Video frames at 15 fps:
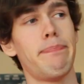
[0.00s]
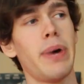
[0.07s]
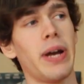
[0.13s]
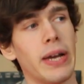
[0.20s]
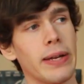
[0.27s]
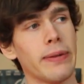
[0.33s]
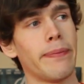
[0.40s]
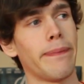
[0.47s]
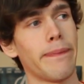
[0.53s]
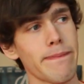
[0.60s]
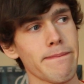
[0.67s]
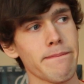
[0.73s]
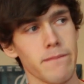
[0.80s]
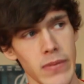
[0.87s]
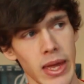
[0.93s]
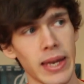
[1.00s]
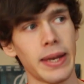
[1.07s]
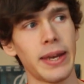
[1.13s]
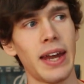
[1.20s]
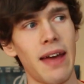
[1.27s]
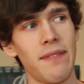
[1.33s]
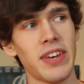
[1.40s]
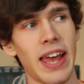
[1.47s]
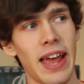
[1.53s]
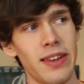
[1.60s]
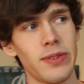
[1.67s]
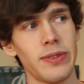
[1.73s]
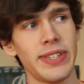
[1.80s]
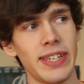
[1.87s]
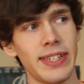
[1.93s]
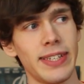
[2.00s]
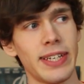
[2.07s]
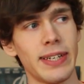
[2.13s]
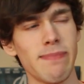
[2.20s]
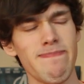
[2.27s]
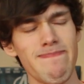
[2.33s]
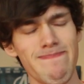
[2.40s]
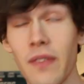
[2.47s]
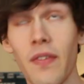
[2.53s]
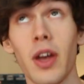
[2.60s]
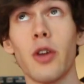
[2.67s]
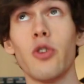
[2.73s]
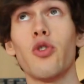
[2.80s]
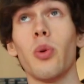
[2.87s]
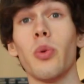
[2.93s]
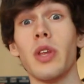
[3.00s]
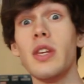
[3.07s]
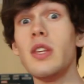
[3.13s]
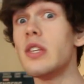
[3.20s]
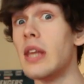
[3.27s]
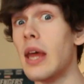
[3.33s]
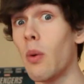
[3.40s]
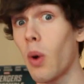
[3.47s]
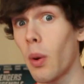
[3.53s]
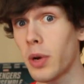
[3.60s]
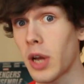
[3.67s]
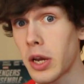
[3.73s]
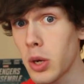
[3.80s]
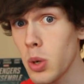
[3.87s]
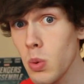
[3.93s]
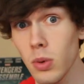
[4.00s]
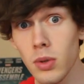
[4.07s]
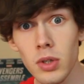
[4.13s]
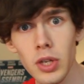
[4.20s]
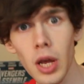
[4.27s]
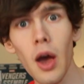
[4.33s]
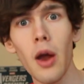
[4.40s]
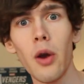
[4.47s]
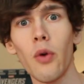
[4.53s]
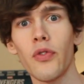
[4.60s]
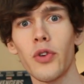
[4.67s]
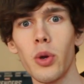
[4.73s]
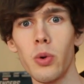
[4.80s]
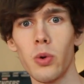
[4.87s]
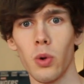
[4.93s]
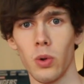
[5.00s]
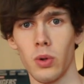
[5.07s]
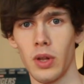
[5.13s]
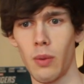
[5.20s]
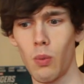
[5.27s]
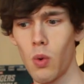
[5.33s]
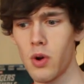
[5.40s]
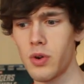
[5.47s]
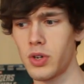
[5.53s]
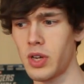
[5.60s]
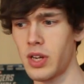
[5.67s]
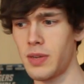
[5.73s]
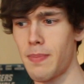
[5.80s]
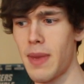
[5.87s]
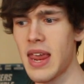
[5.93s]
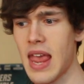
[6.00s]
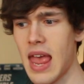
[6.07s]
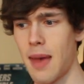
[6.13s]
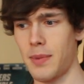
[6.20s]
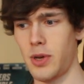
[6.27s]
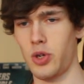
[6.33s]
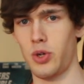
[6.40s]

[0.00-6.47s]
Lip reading: Bugger. Gonna have to cancel Sitsy. If I controlled the internet, what would I do? Turn off Google and watch as mayhem